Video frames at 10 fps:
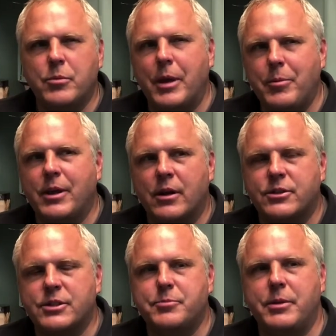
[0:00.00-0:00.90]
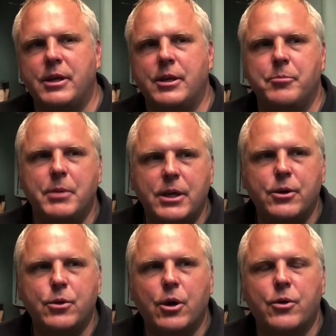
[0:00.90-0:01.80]
maybe it'll just be me
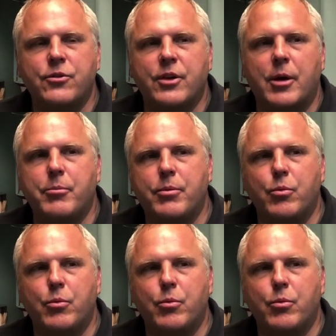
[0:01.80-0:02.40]
who goes up